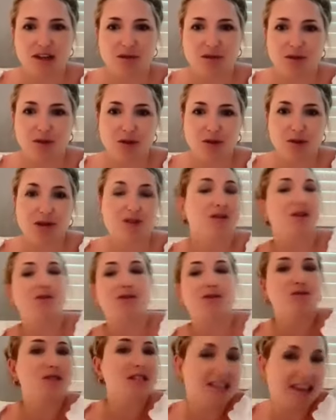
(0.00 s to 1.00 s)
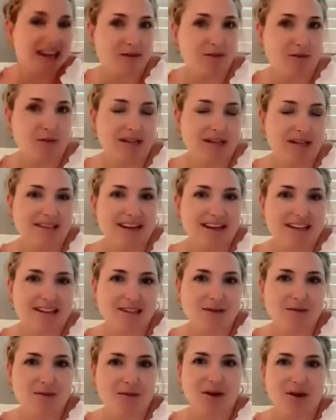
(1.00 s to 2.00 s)
even if you didn't have breast
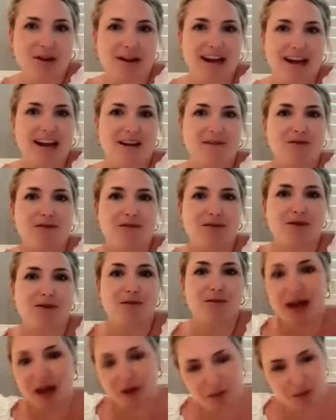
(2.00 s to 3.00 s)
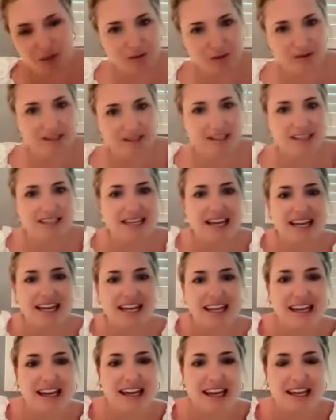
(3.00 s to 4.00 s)
cancer but have the menopause and are
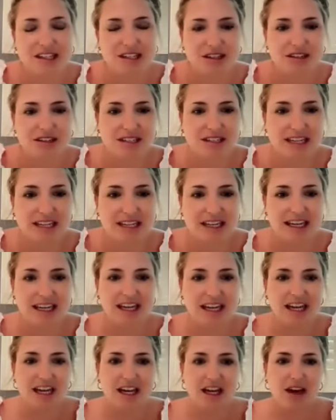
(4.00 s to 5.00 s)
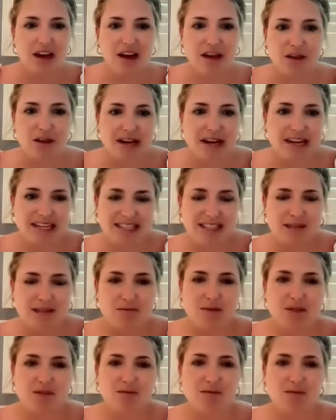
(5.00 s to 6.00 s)
taking HRT. Are there any
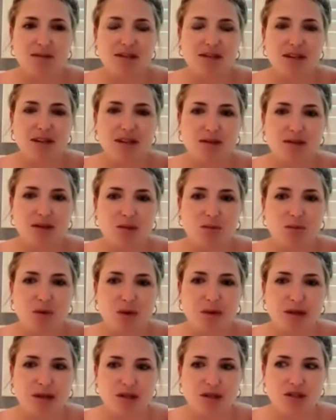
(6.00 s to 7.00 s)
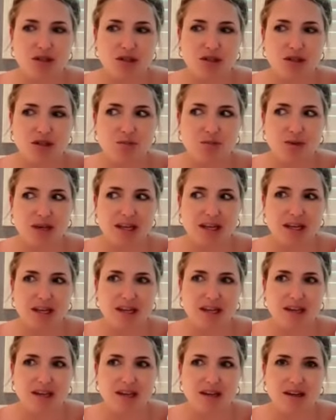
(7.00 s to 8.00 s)
symptoms that women should
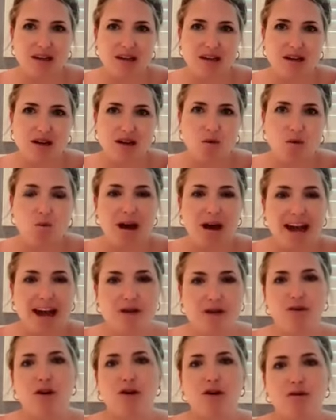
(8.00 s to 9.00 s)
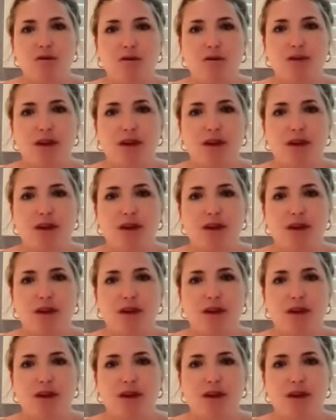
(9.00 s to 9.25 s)
be aware of